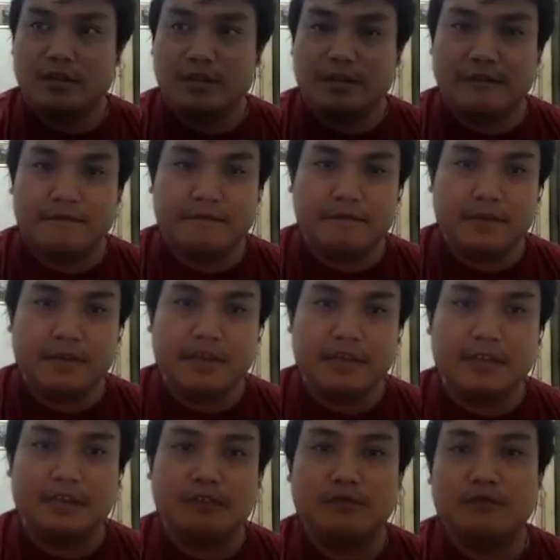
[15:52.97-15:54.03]
If we
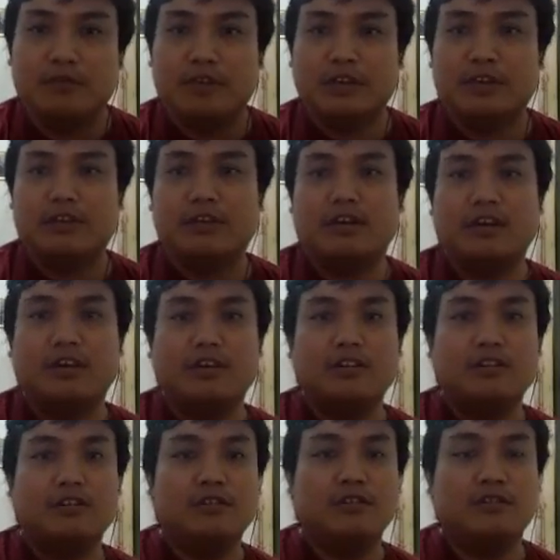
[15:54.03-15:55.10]
doing
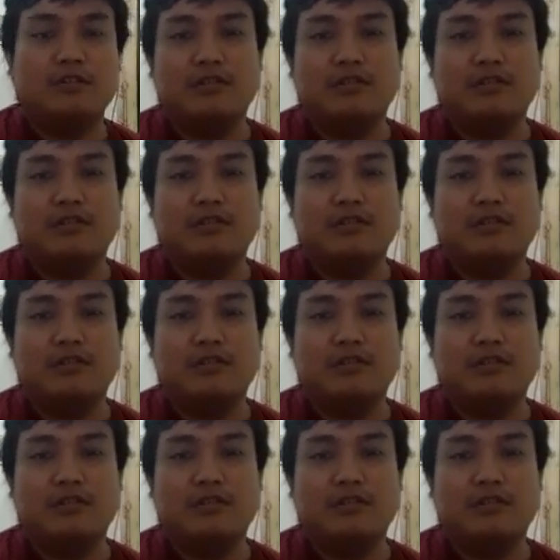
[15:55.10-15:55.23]
all